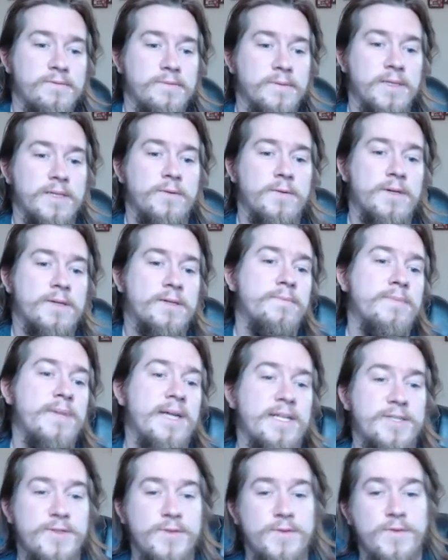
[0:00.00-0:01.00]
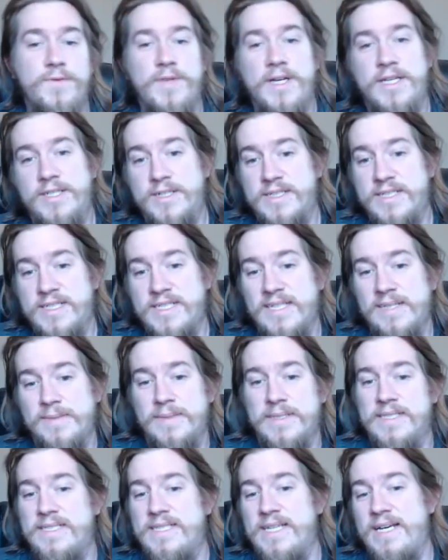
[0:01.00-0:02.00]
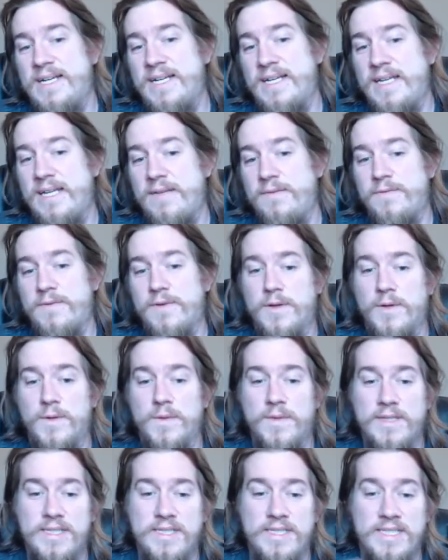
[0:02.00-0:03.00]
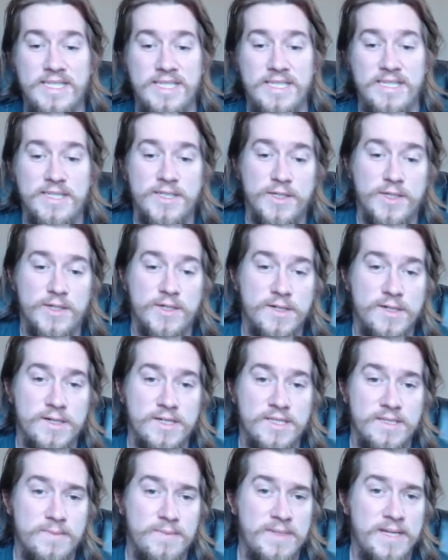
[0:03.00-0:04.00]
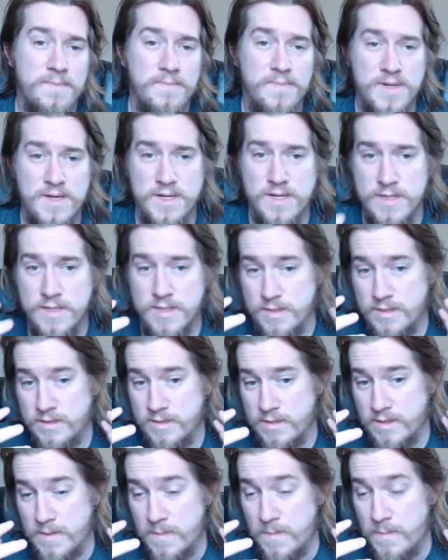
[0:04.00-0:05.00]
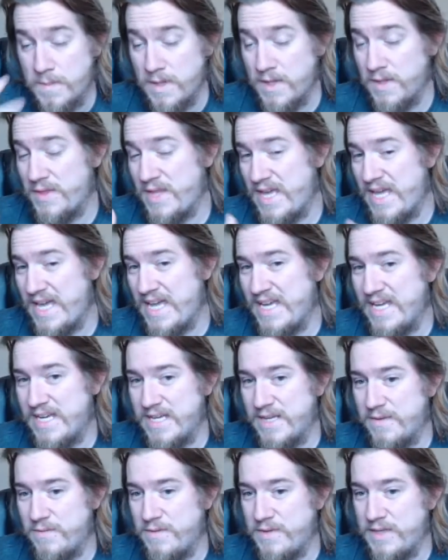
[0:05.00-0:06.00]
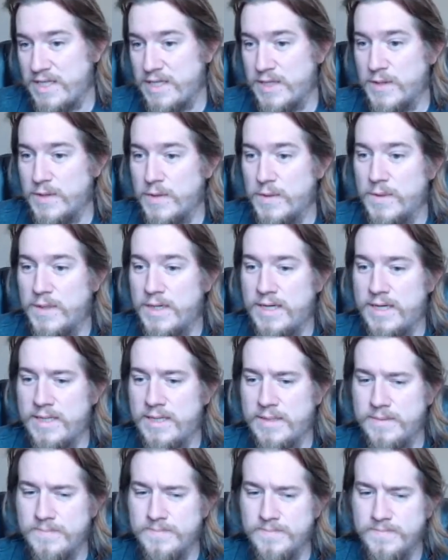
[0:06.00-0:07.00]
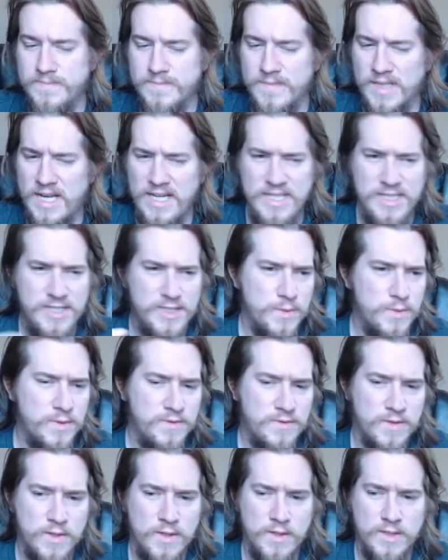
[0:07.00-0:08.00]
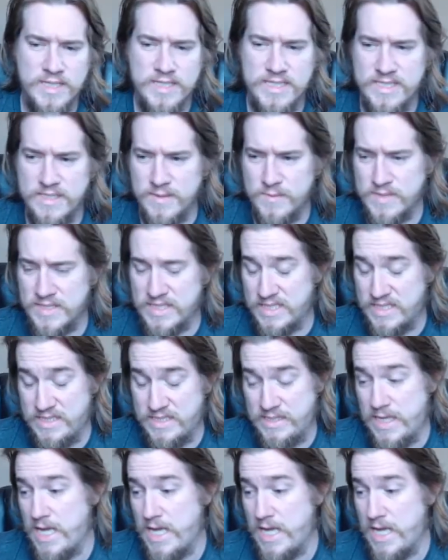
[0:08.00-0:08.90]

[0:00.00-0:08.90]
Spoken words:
everybody, welcome back to Vectorsigma.info. This is our September month ahead video. I didn't do one for August. There was